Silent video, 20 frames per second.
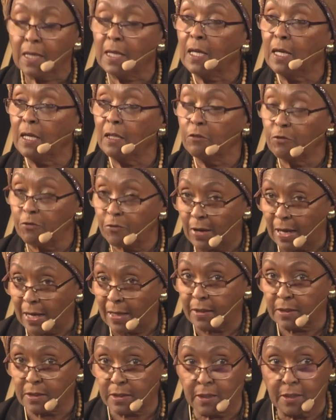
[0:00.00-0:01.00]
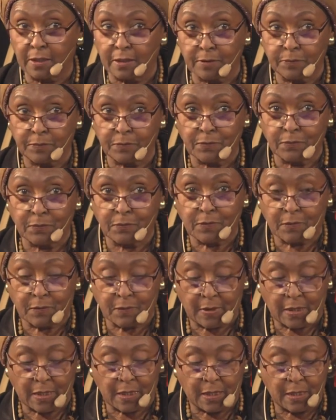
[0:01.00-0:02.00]
In fact,
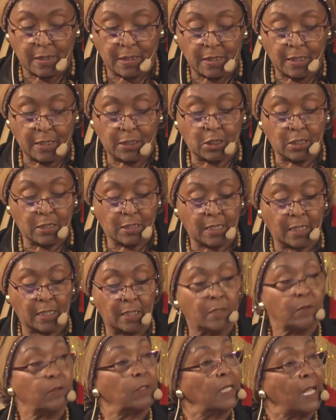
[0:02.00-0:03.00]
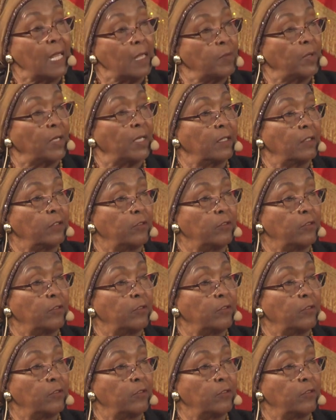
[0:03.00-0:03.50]
it is our neighbor,